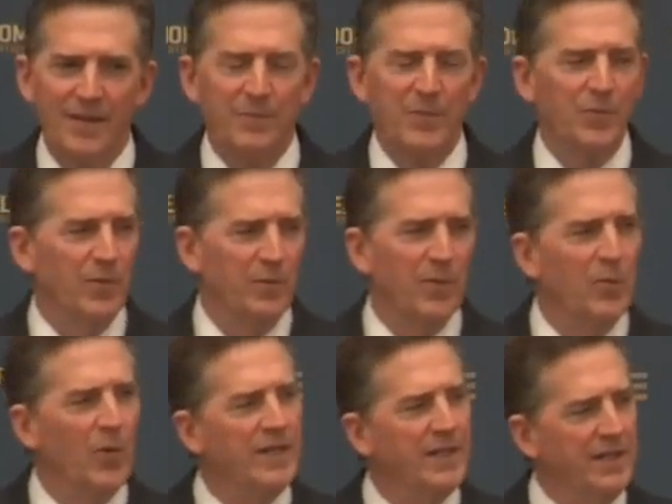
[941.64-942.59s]
But
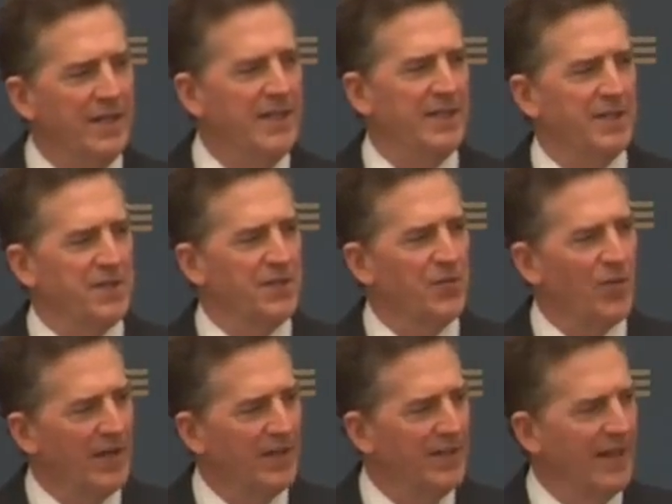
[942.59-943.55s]
what it is
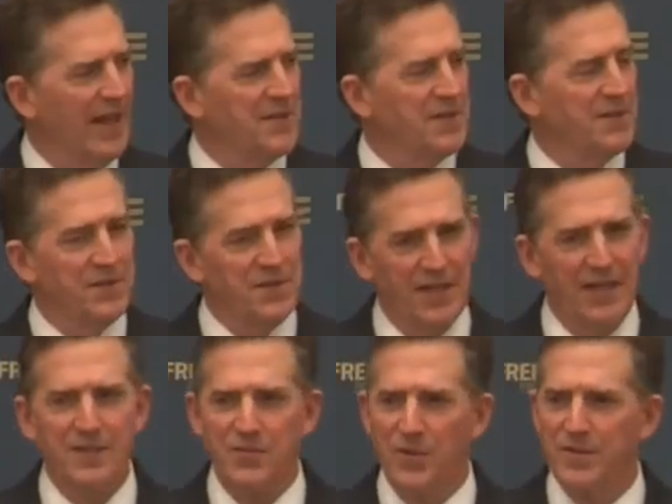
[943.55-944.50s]
recognizing the
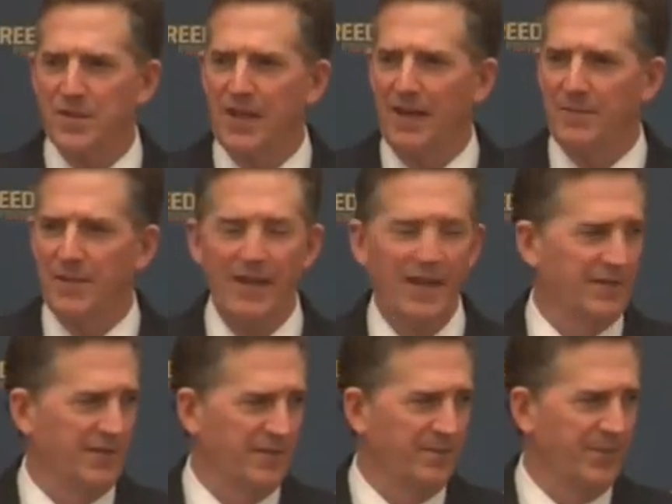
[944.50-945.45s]
states once came
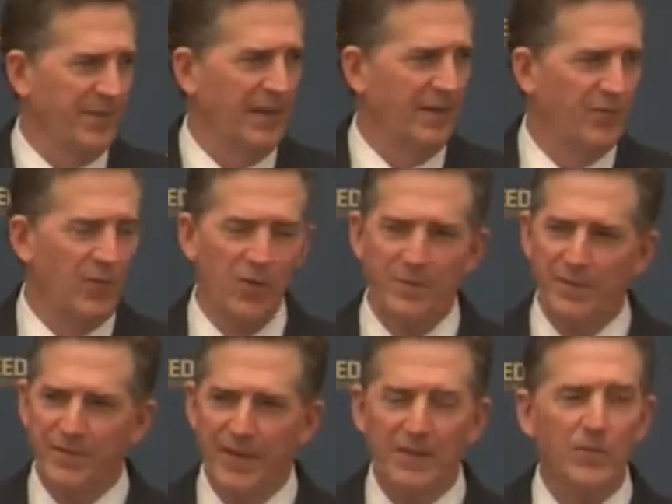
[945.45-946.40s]
together and formed
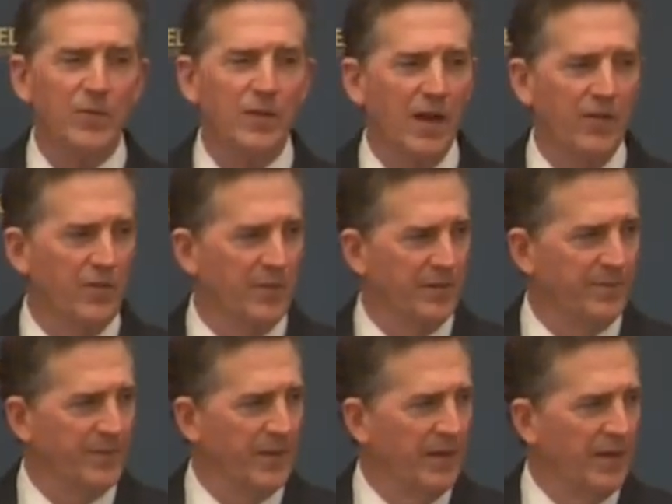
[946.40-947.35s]
a federal
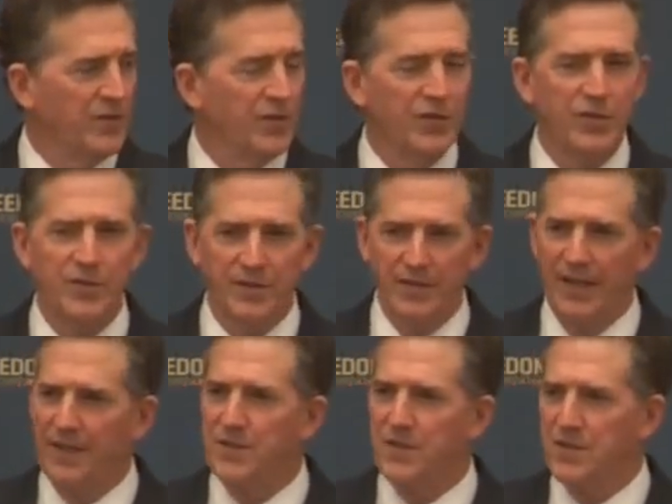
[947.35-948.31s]
government to do the
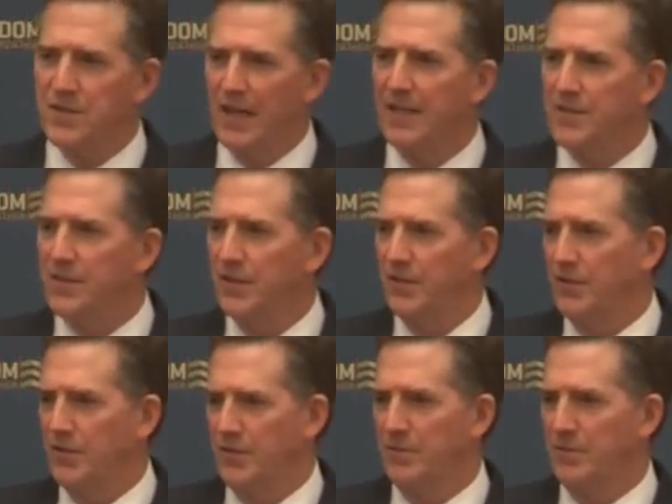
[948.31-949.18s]
things the states couldn't do